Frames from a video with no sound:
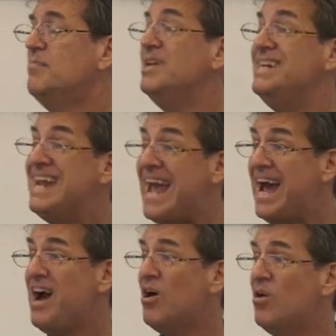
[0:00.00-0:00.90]
But
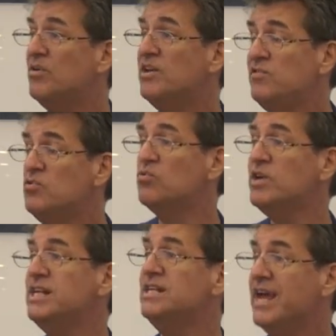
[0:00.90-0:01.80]
now, if you
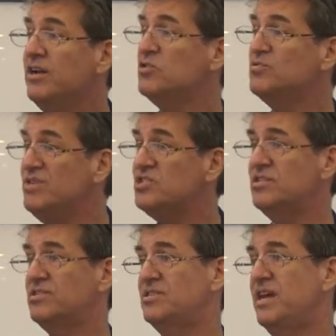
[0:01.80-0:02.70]
read NATO's
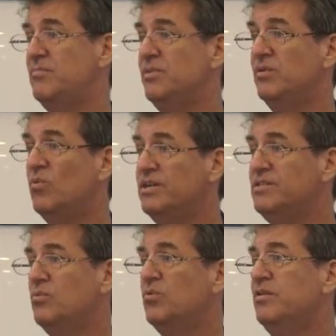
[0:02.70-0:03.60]
mission statement, what,
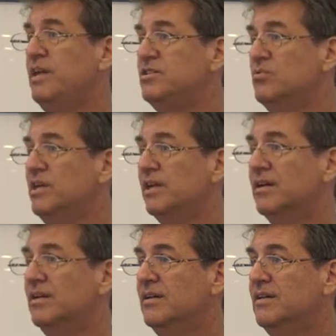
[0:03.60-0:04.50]
is, what are they doing?
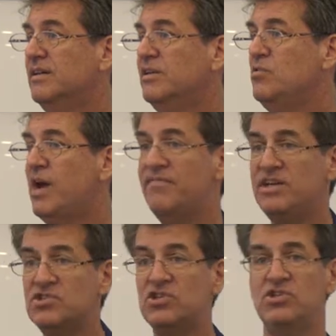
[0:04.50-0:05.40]
You have
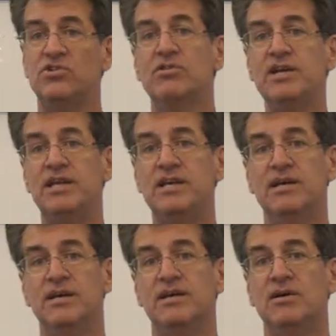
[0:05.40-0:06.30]
a security
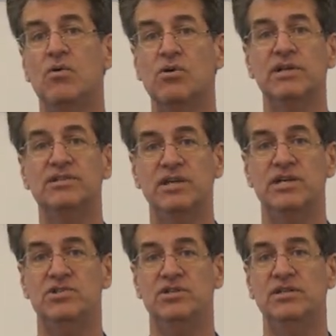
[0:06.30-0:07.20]

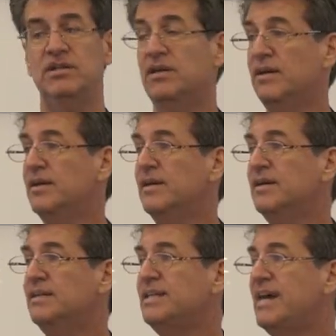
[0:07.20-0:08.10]
organization
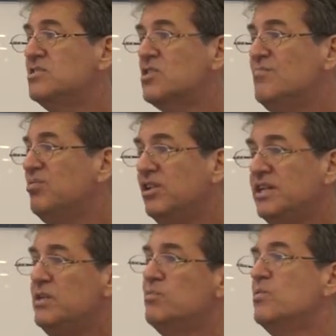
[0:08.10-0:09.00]
that is
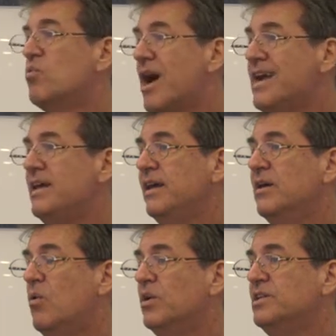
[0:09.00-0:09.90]
completely
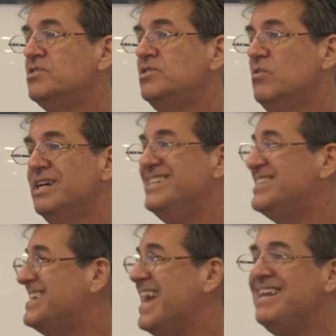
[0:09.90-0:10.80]
rewriting what it's doing. It's
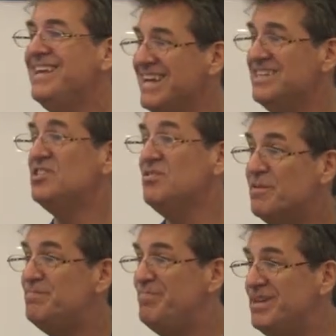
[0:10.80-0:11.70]
getting into
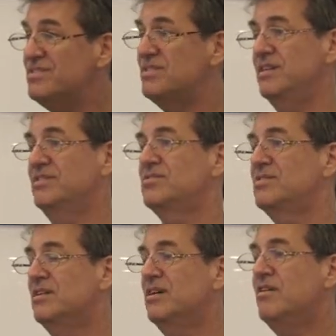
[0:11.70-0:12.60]
the
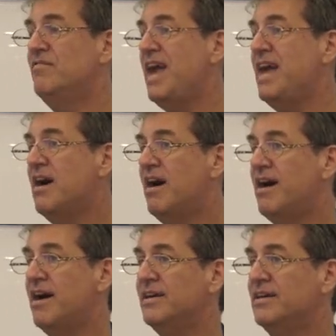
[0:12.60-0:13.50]
business of
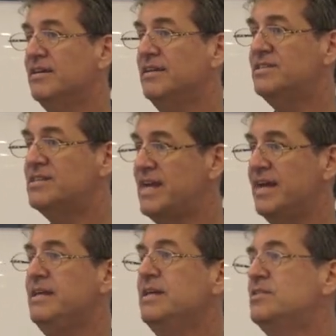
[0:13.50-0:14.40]
AI. It's
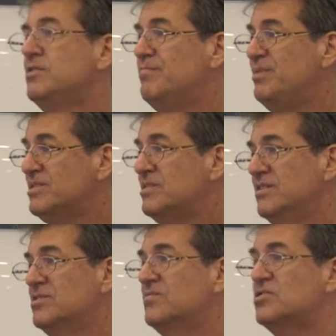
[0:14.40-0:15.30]
getting into the
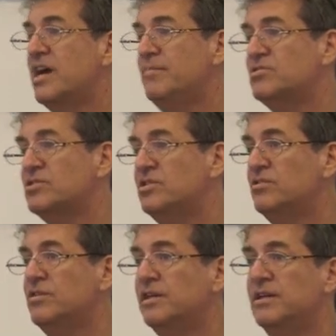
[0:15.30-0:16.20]
business of
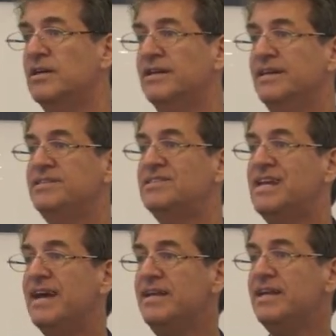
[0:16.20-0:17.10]
cybersecurity. It's
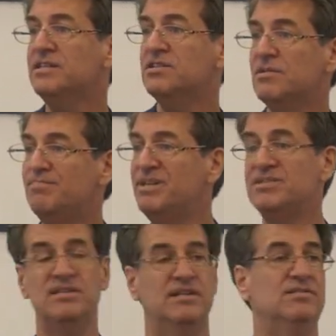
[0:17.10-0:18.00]
getting into the
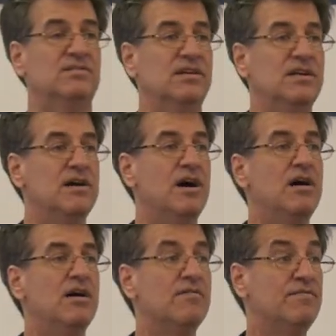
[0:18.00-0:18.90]
business
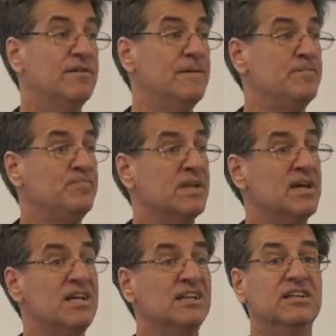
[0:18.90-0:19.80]
of
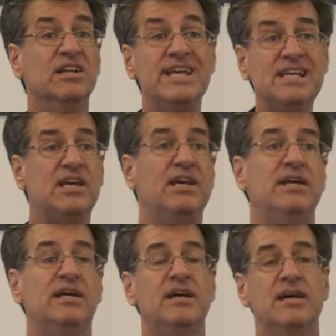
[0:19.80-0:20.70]

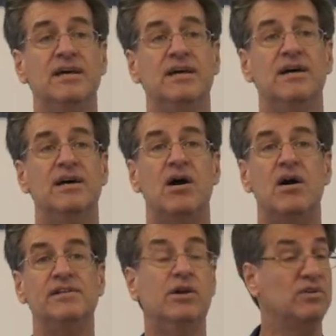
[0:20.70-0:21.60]
linking,
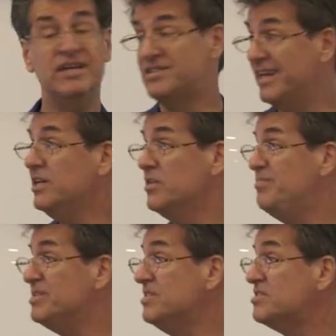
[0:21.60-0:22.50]
you know, it's getting into the
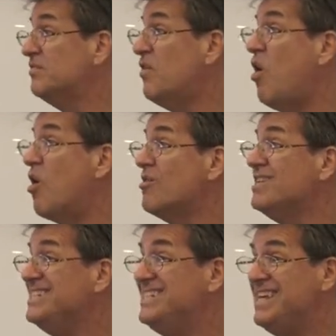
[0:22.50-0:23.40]
business of
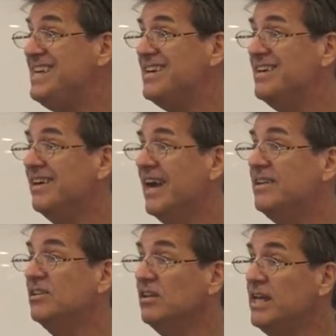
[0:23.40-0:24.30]
R&D
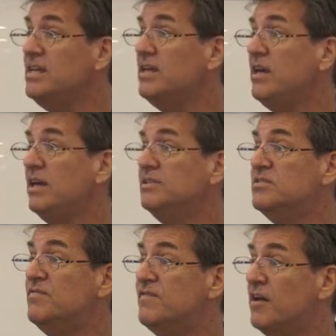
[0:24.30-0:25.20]
and linking
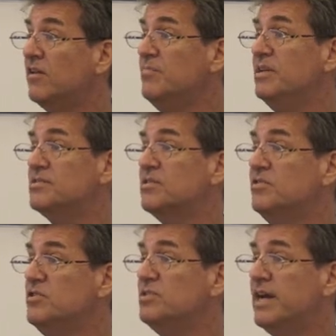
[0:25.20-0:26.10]
developments of
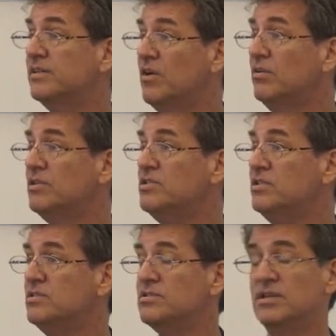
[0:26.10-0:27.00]
new
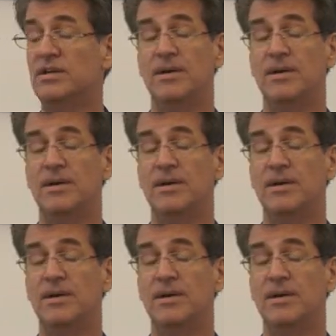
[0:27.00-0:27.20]
technologies